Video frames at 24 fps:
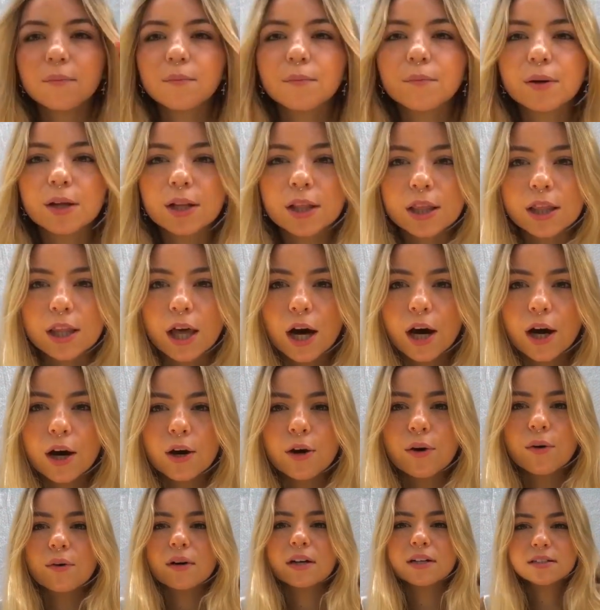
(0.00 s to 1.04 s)

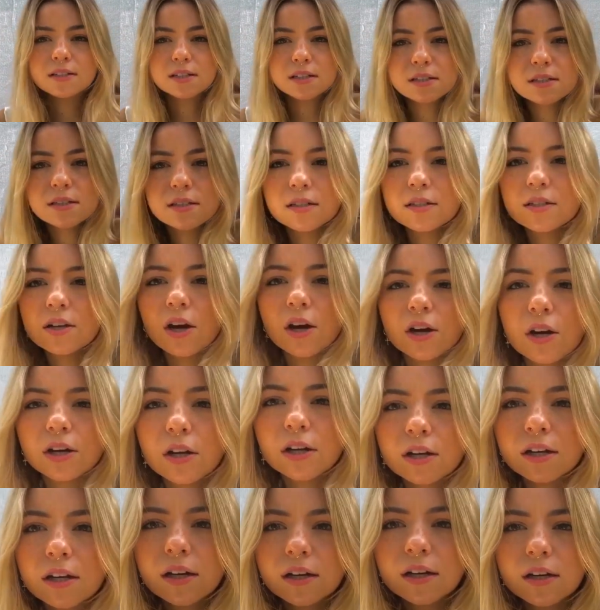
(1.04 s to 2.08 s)
below. Is this dark?